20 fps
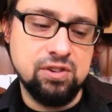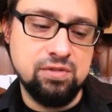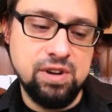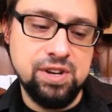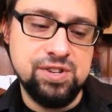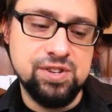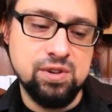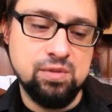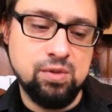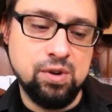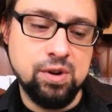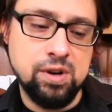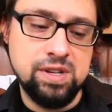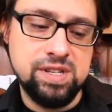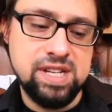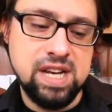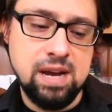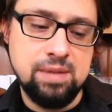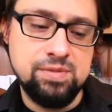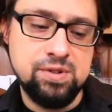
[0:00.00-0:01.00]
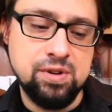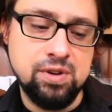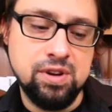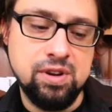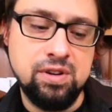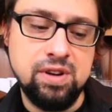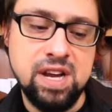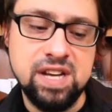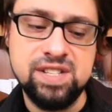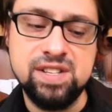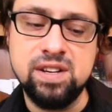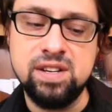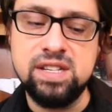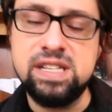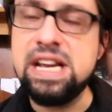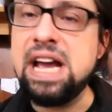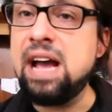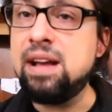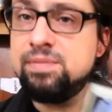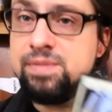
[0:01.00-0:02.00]
creature won't untap during your next
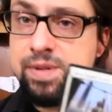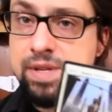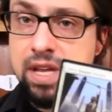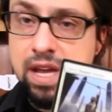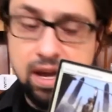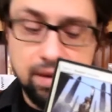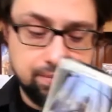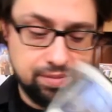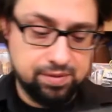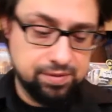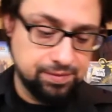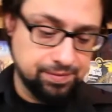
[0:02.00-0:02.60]
untap step.